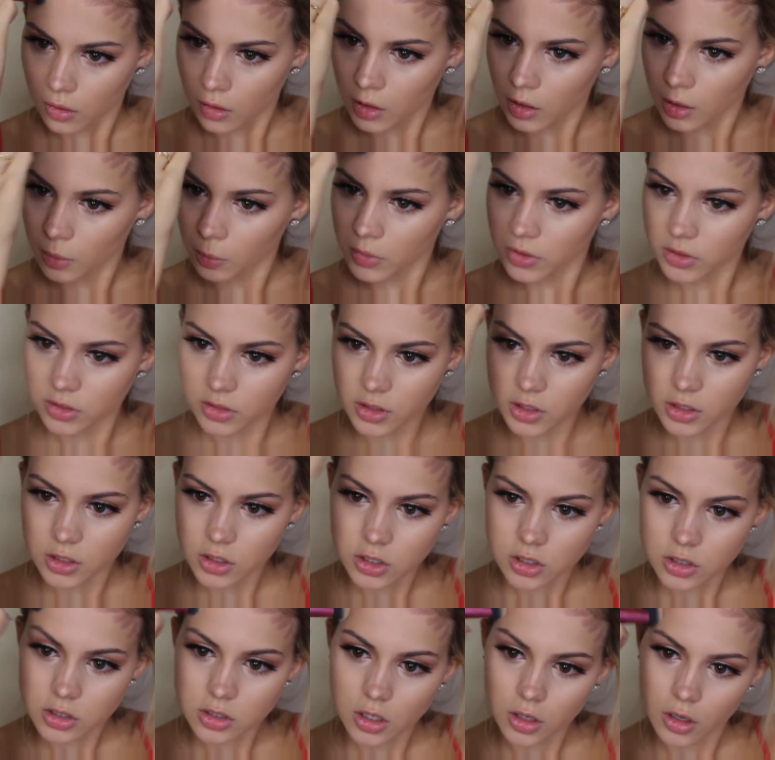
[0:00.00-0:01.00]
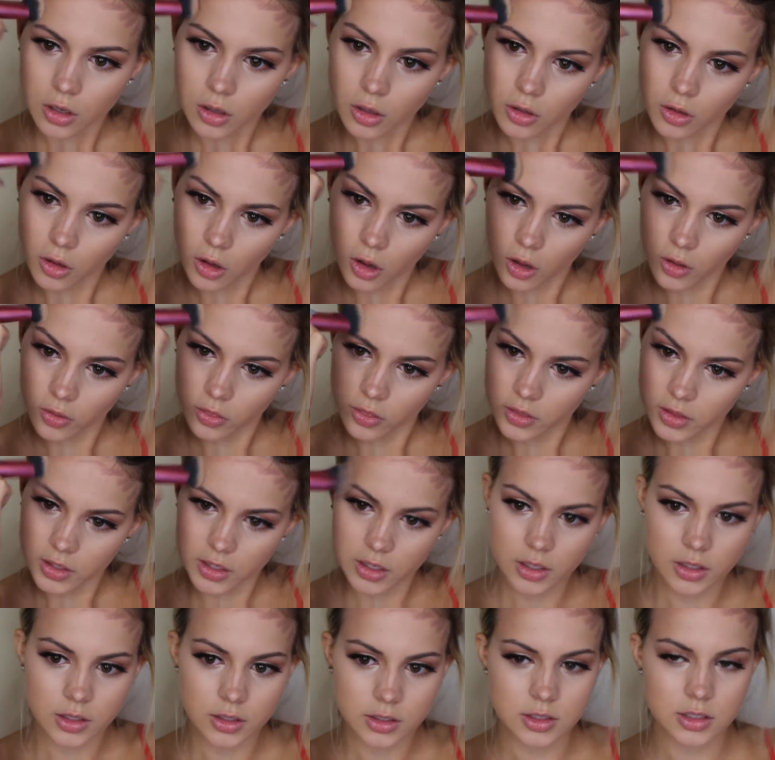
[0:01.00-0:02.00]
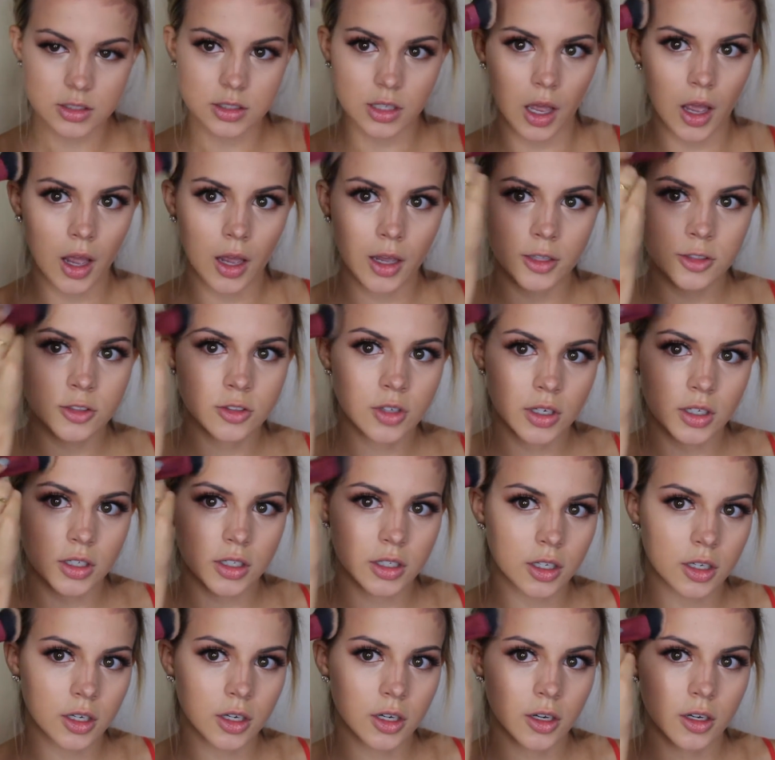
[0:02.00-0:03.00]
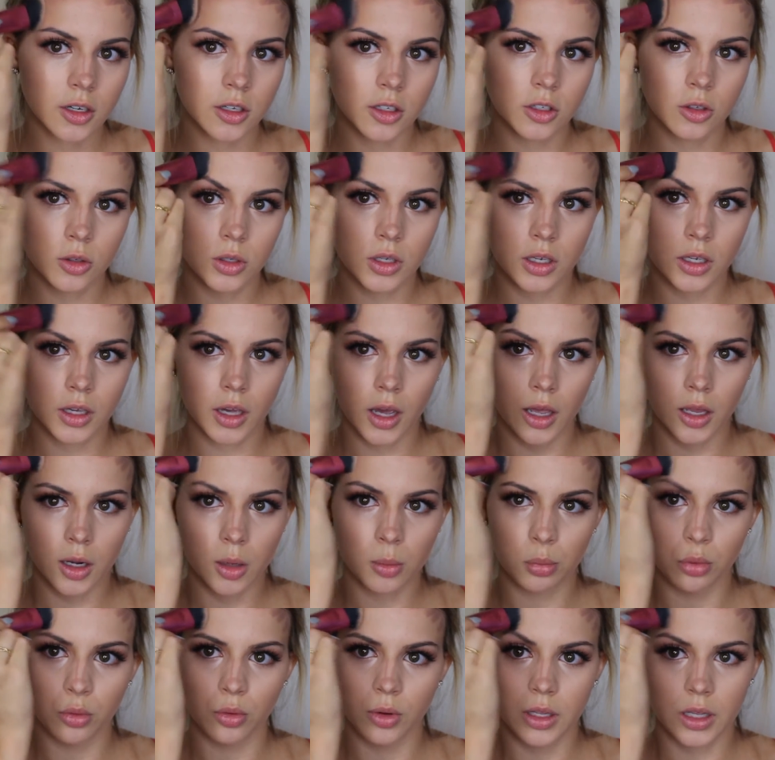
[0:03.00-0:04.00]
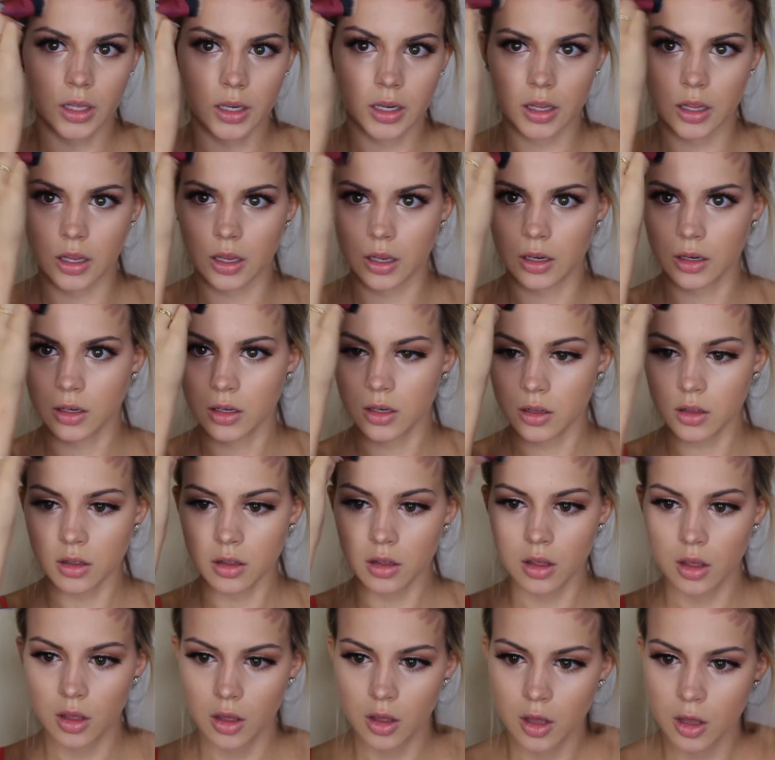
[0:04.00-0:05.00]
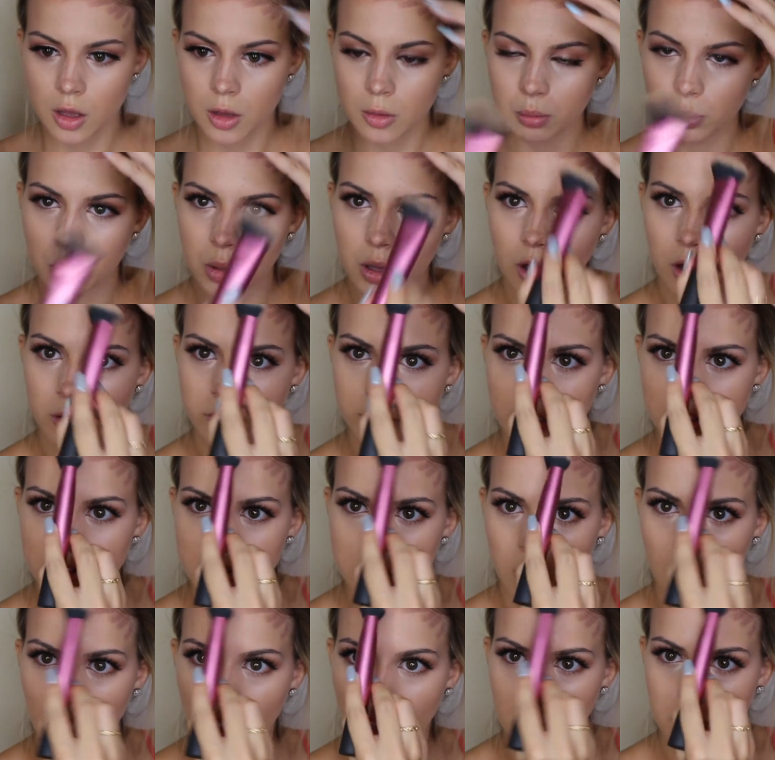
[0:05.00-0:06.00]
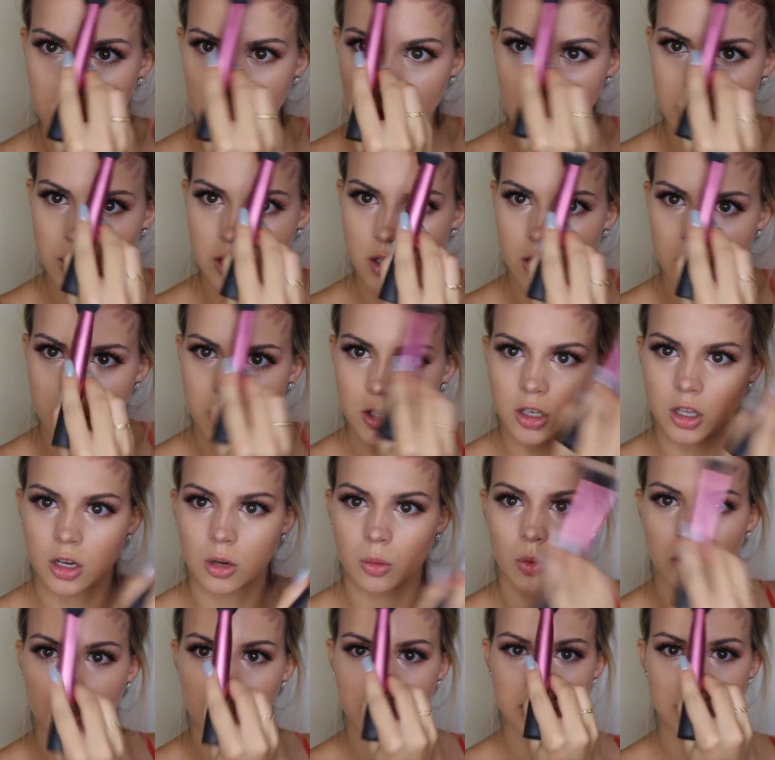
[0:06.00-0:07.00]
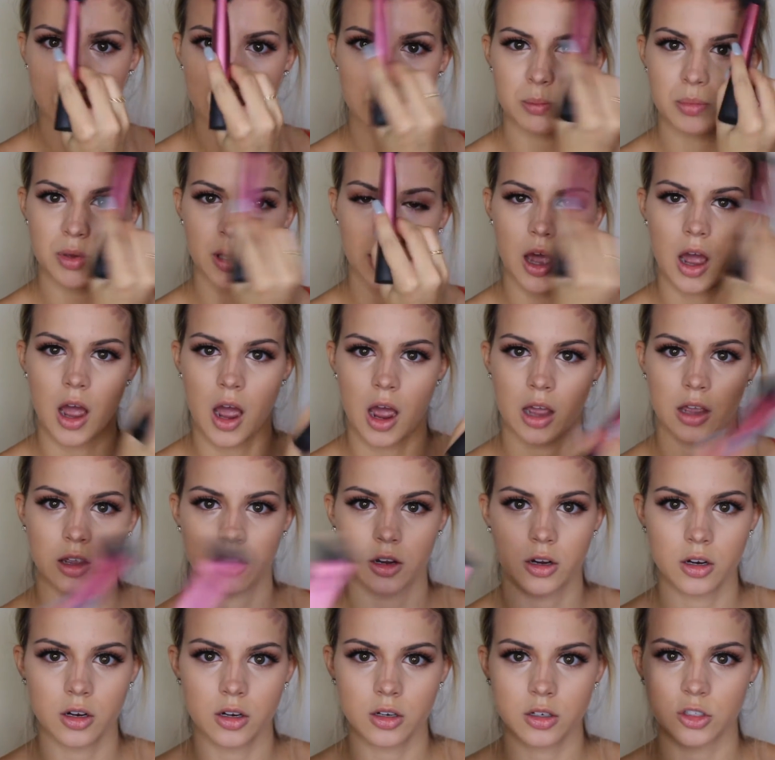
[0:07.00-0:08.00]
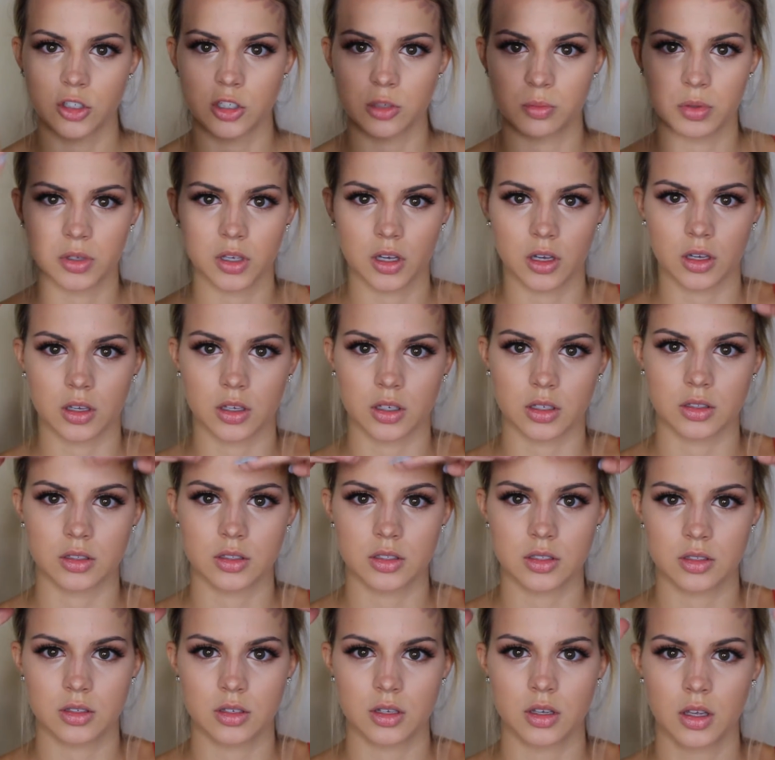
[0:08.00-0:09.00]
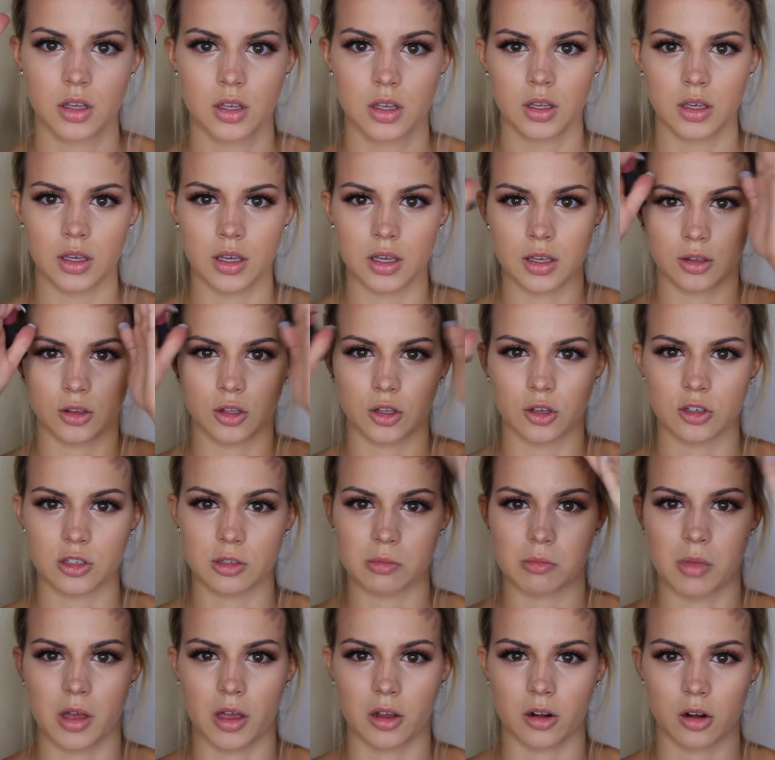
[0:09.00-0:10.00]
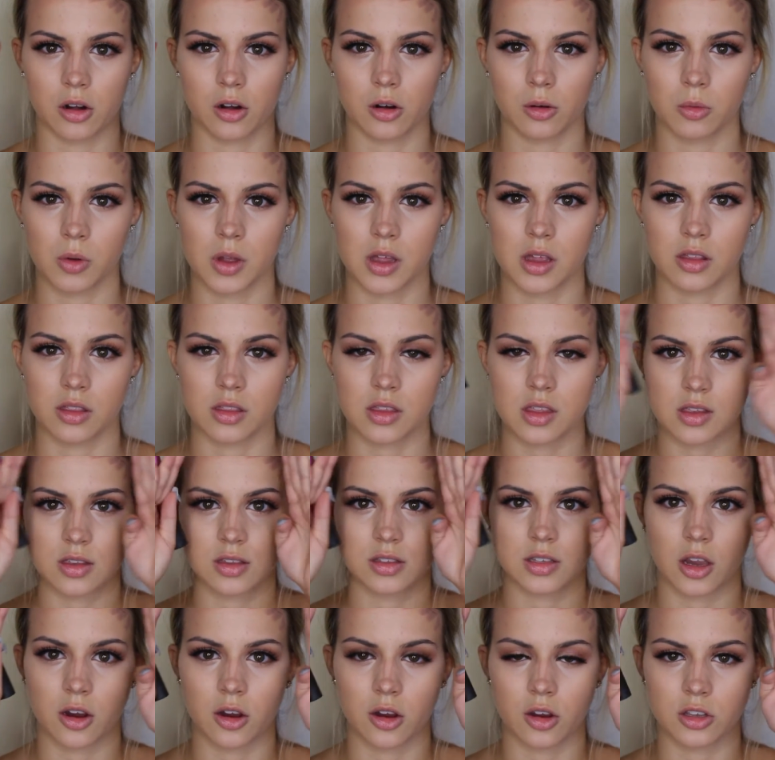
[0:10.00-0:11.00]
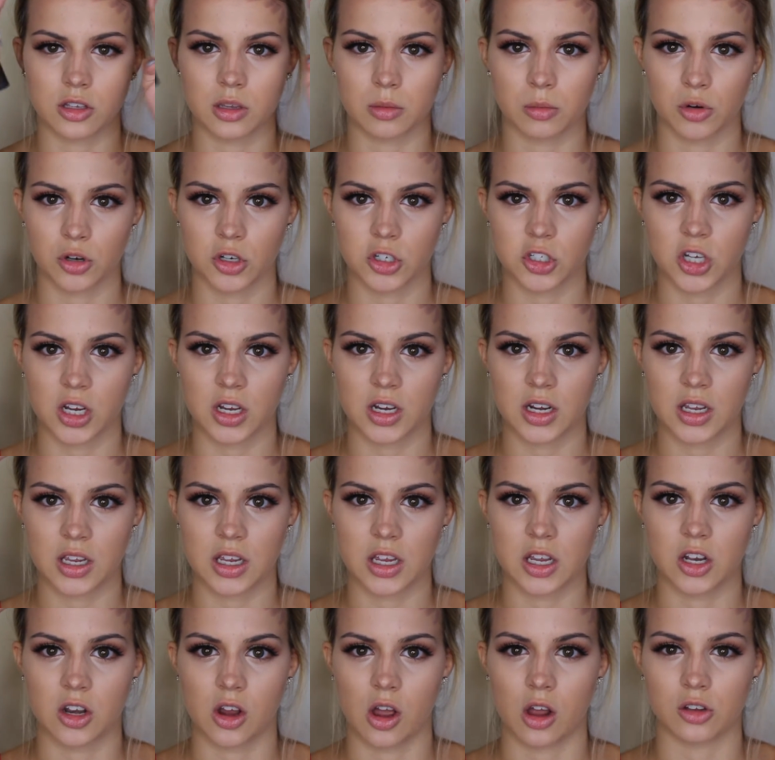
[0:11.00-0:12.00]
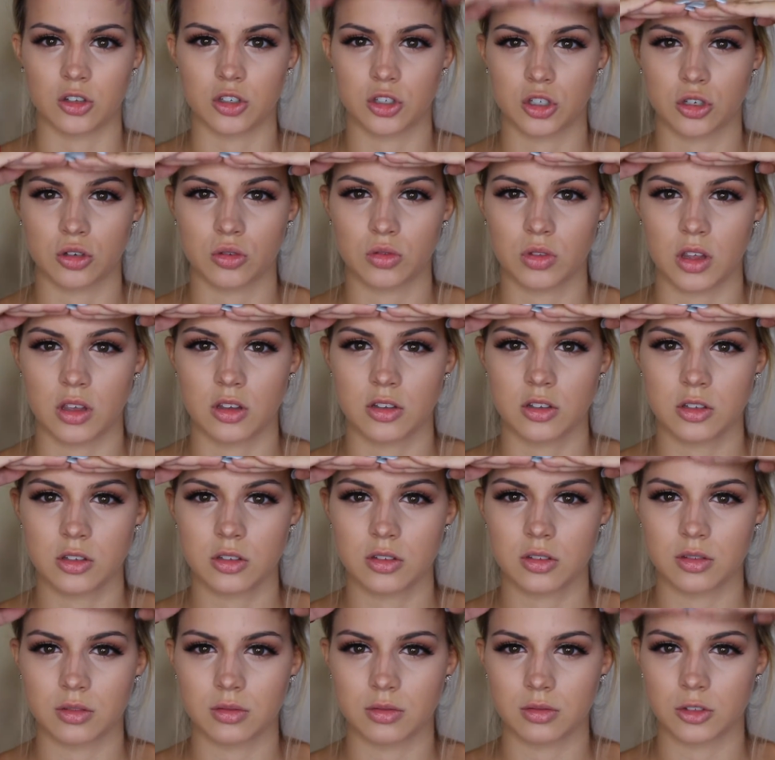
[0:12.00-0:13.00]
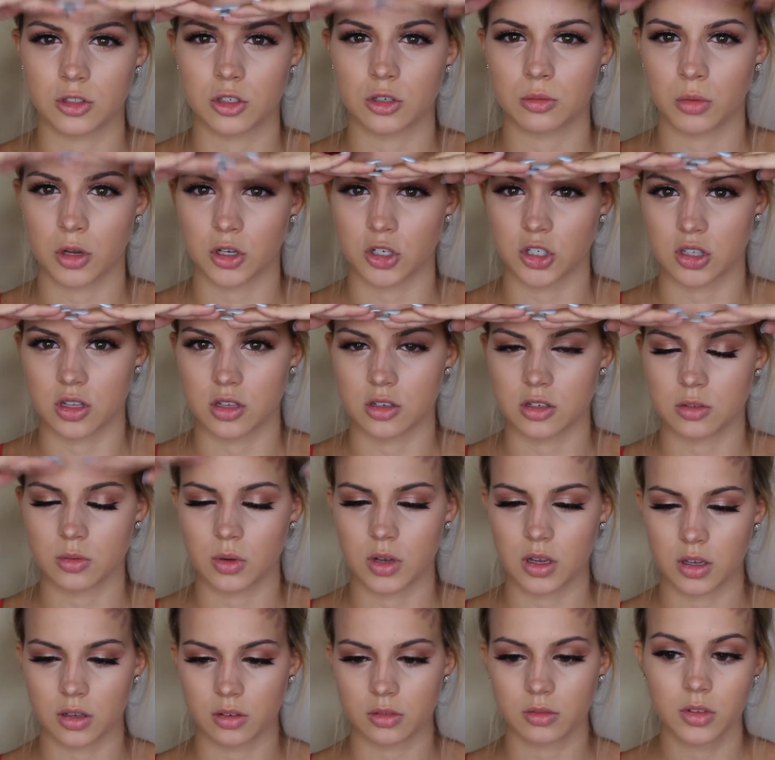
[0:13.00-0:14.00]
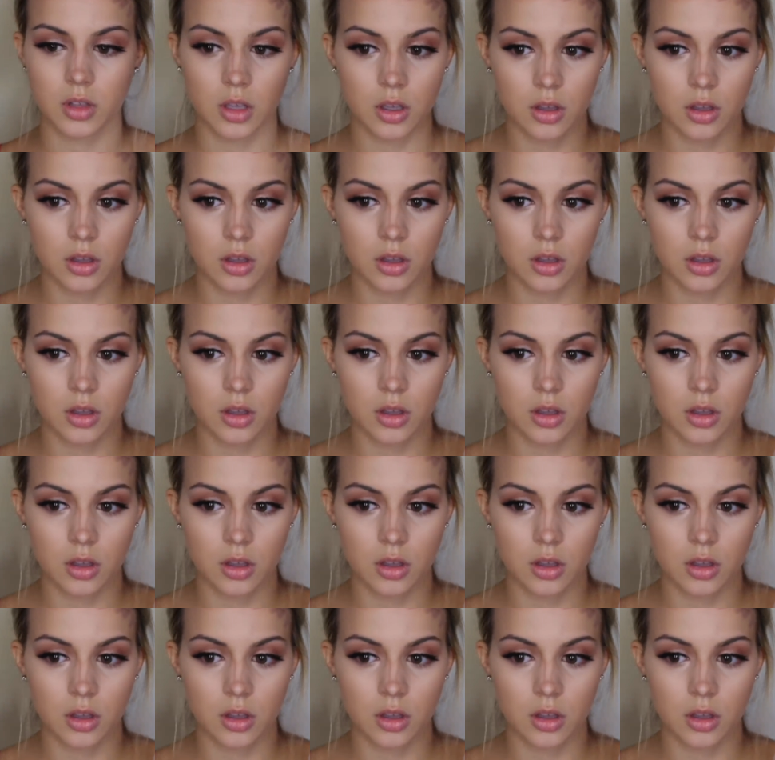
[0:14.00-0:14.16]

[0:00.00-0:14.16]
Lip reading: And with this, on the sides right here, you can kind of bring it in. But at the top right here, you're going to want to keep it higher just because it looks better when these areas are more shady and not too much this way.